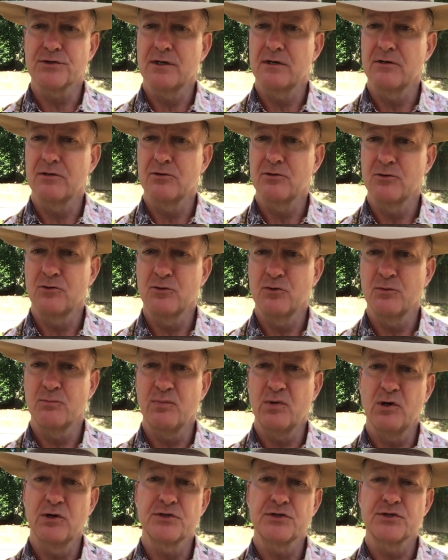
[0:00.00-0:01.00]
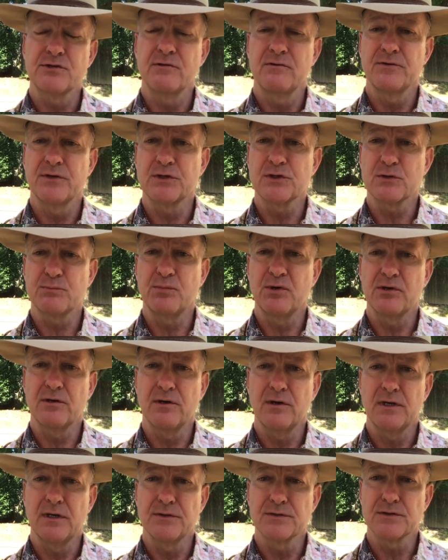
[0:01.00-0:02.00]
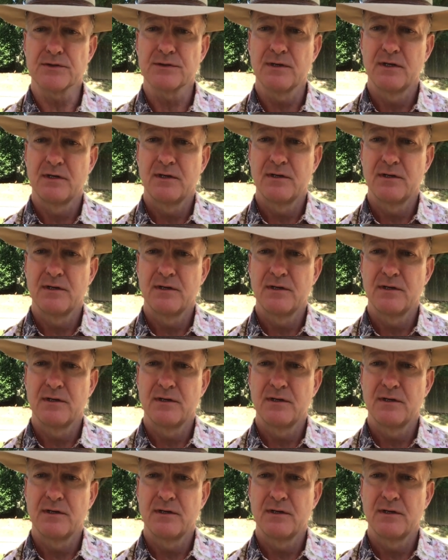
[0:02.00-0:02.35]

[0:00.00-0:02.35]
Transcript: and our own personal experience